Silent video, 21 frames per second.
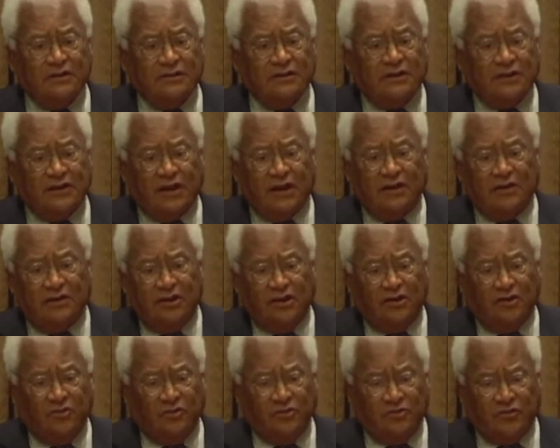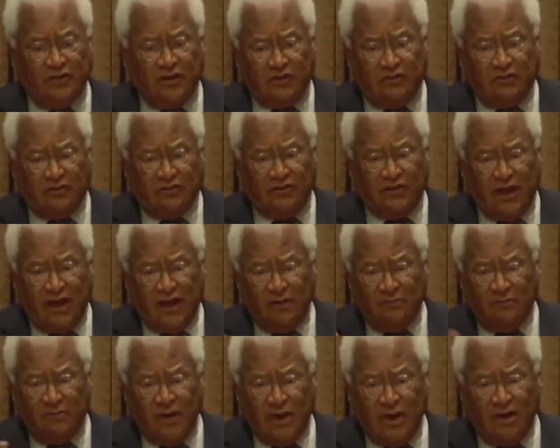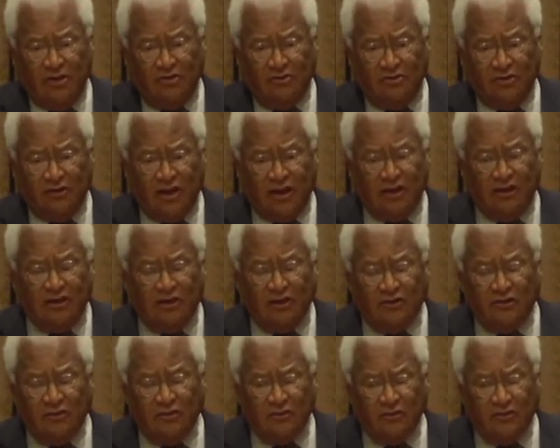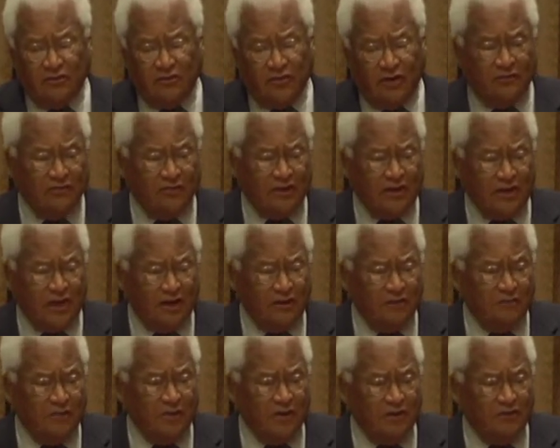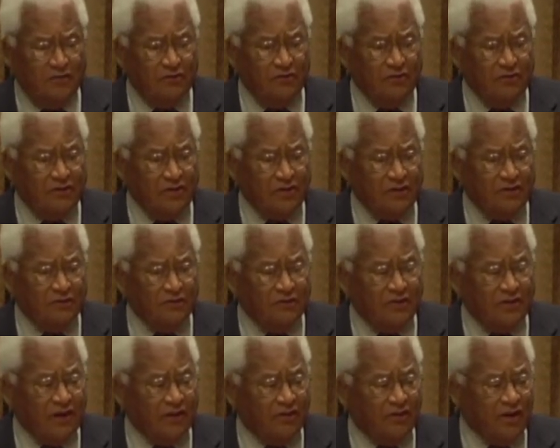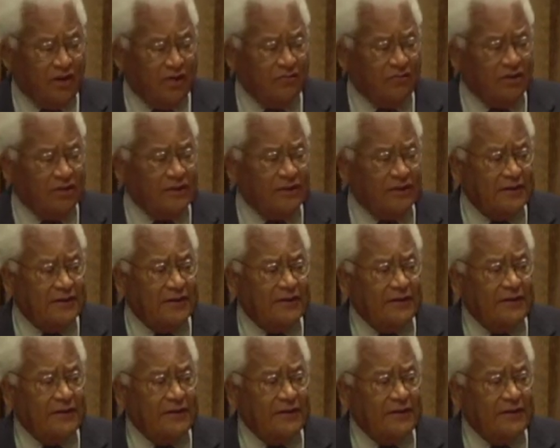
the 1906 campaign or 1907 campaigns in South Africa,